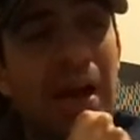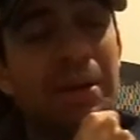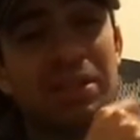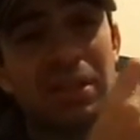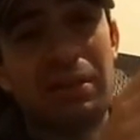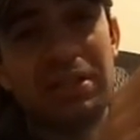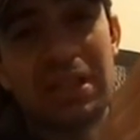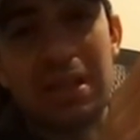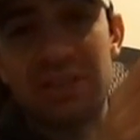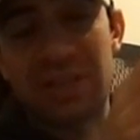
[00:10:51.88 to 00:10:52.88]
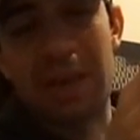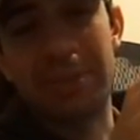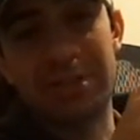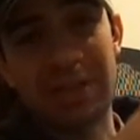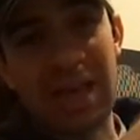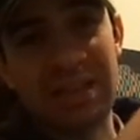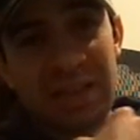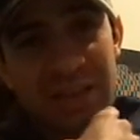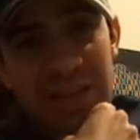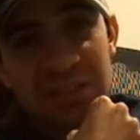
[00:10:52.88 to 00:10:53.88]
I mean, seriously, Sheamus had
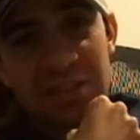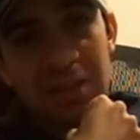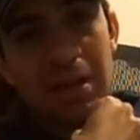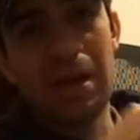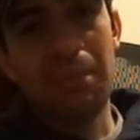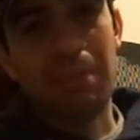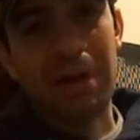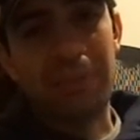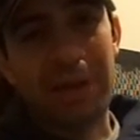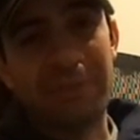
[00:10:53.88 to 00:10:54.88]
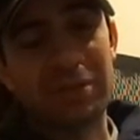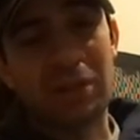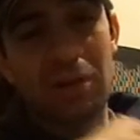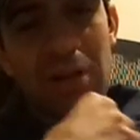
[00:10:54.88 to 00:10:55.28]
that cash Money in Bank for so